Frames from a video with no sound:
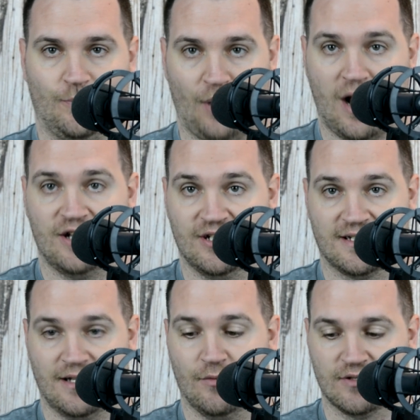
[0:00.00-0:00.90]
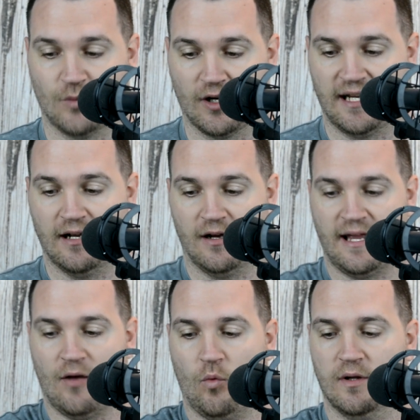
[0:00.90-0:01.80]
projects I was working on
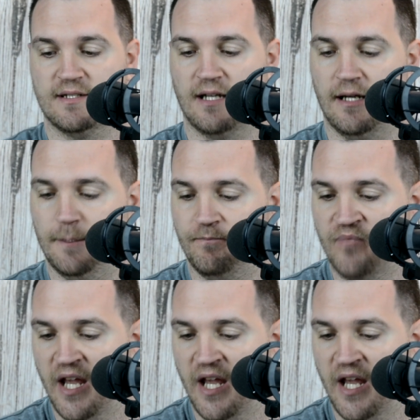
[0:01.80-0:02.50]
at one time.